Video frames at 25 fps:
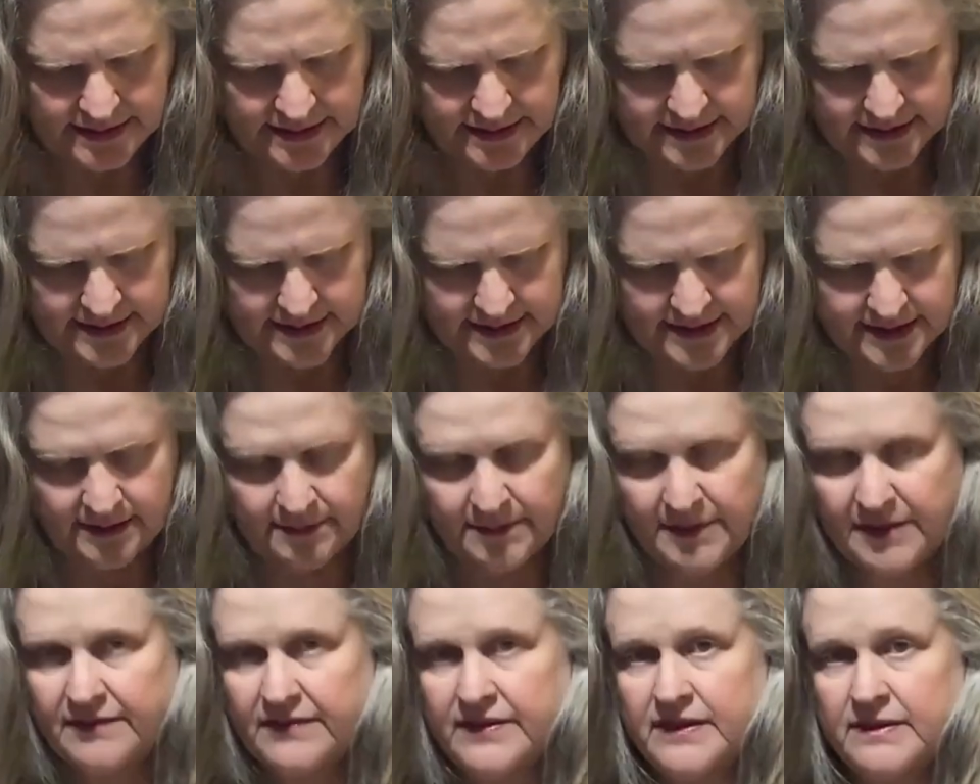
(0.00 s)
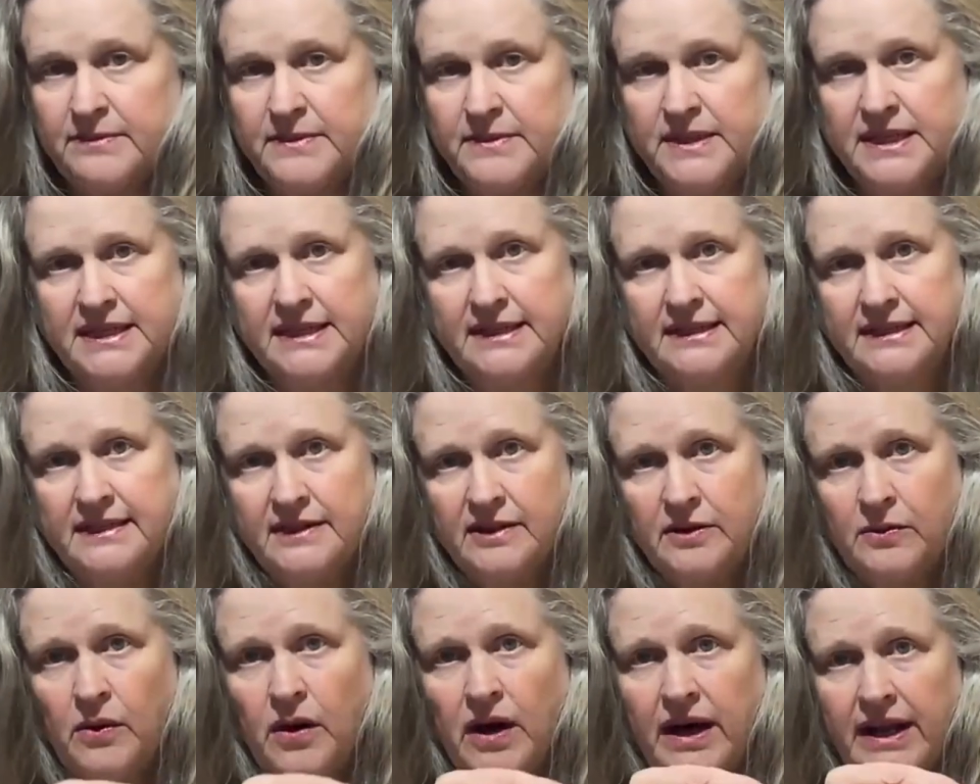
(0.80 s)
and some of them needed
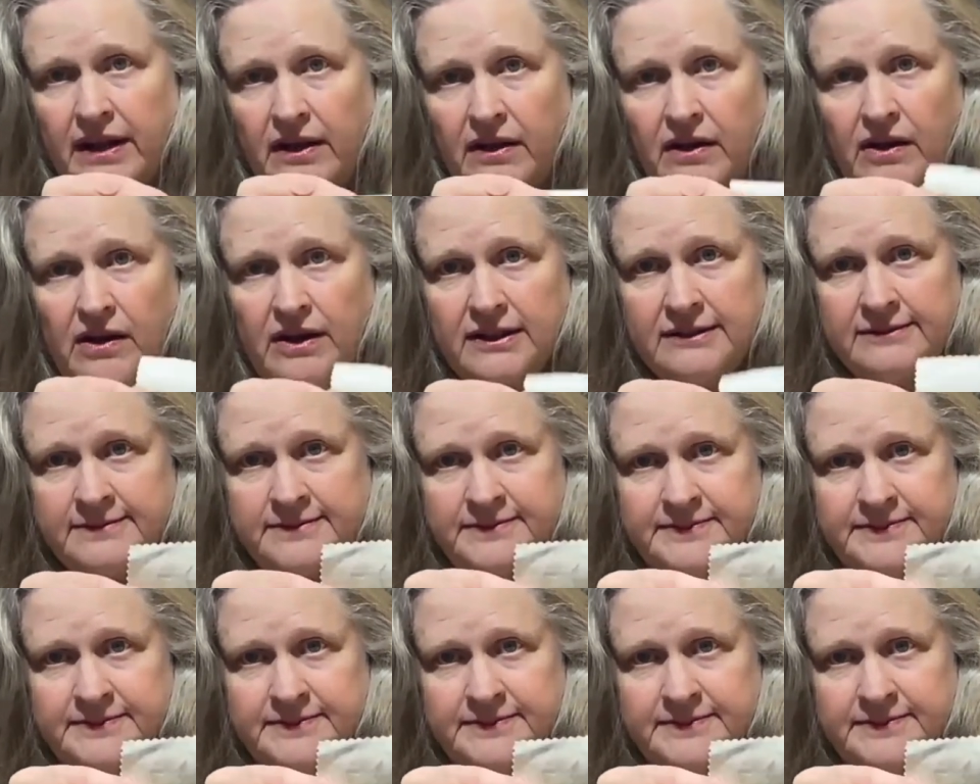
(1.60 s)
quite a lot,